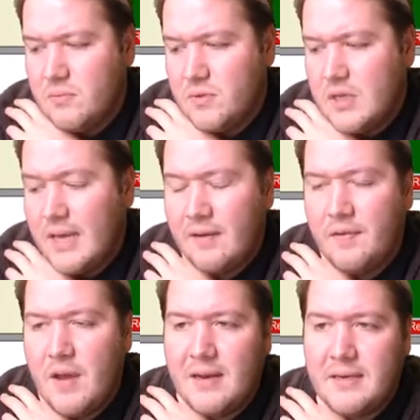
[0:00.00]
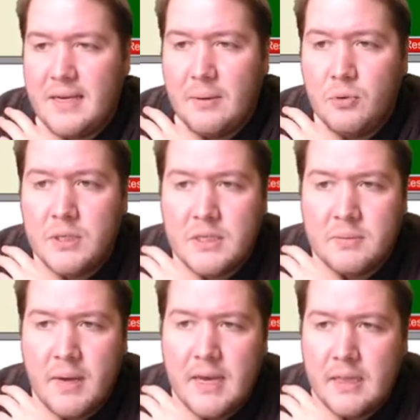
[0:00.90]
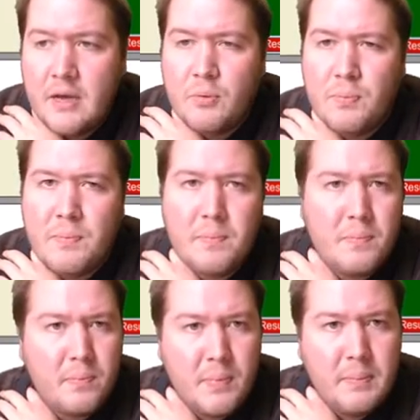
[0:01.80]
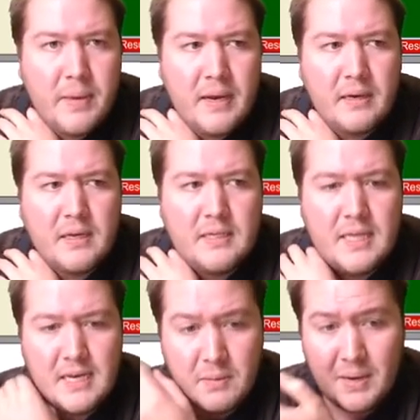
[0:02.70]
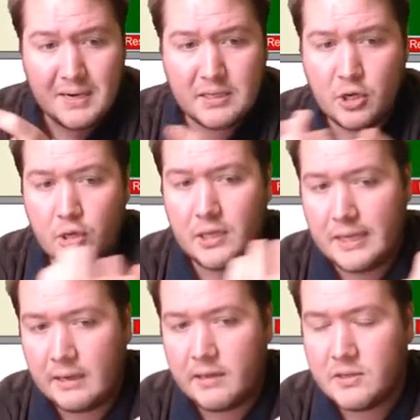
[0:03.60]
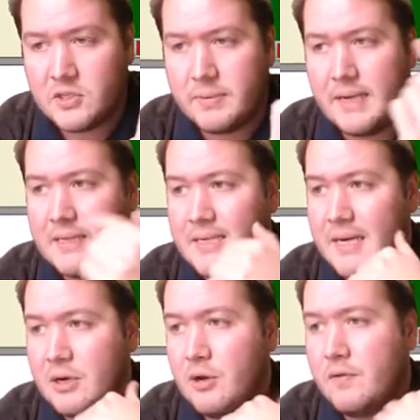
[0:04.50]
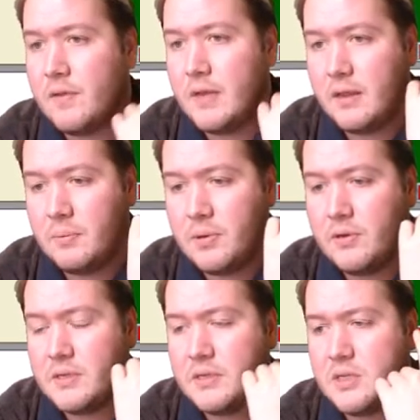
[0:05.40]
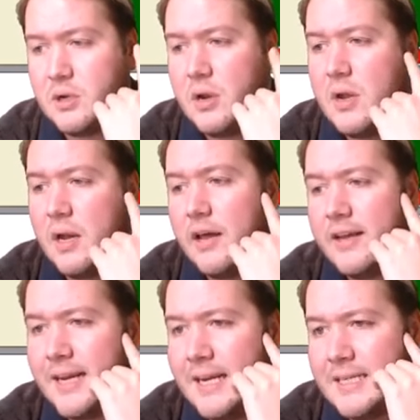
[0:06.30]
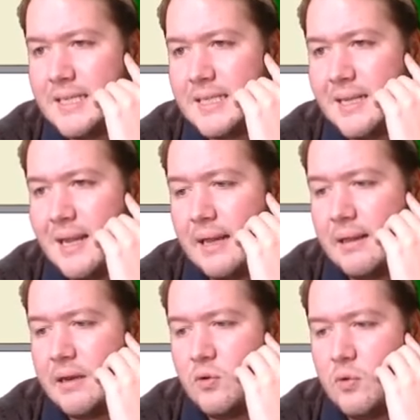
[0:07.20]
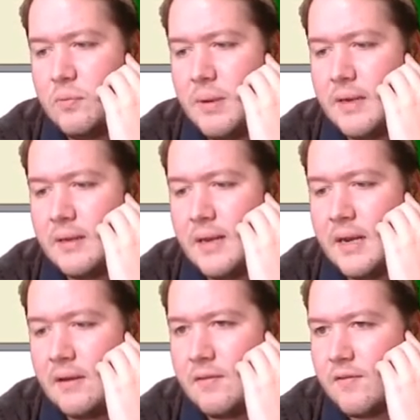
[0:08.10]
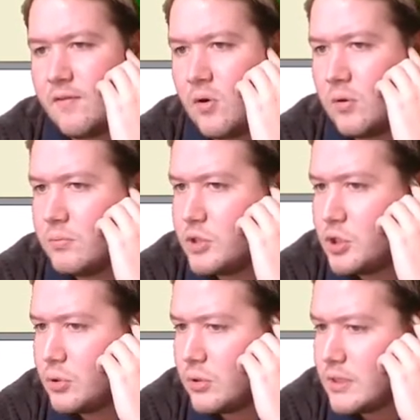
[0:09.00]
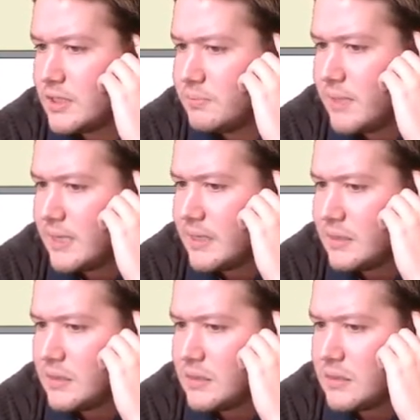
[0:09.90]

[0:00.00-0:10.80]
uh, if you had a doubleton spade, that would be better because then your partner's got length and spade sitting over the other person. So I think East is likely to have been leading from short spades.